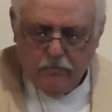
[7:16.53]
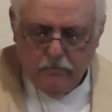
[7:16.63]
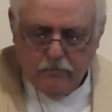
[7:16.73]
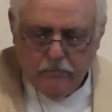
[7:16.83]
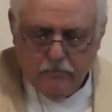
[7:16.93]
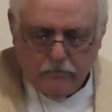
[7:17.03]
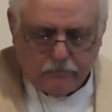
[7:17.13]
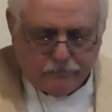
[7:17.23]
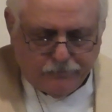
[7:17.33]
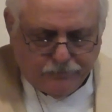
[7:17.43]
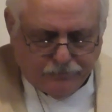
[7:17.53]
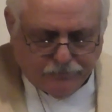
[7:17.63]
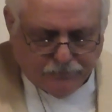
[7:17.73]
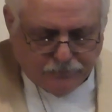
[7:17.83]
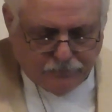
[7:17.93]

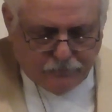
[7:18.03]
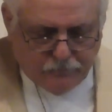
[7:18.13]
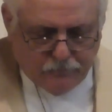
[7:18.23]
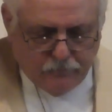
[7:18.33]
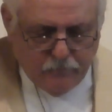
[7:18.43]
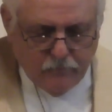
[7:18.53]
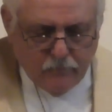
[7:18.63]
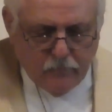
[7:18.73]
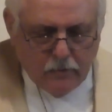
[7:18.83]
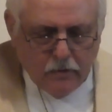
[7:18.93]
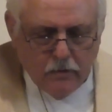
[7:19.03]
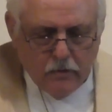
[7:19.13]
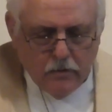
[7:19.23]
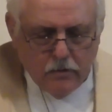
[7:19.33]
(no one is talking)